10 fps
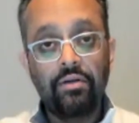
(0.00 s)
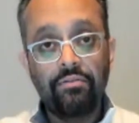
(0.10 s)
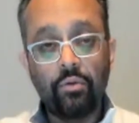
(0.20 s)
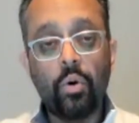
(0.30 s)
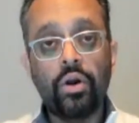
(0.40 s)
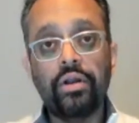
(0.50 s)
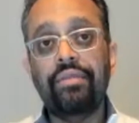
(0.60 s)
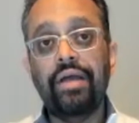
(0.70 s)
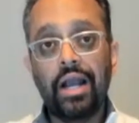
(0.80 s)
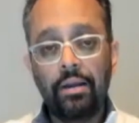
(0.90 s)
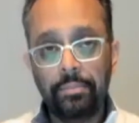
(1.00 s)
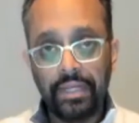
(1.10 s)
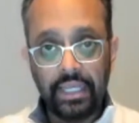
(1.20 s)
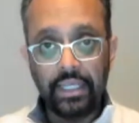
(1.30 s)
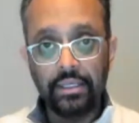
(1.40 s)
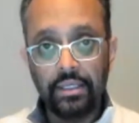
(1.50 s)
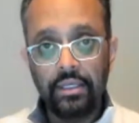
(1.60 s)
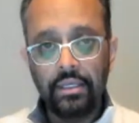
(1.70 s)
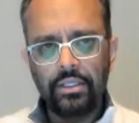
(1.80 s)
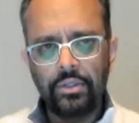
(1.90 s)
for the company,
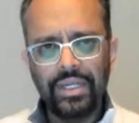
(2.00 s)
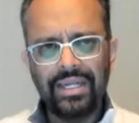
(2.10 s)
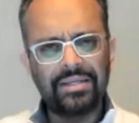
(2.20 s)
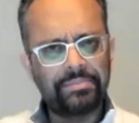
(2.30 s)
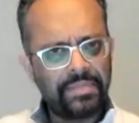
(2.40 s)
you need a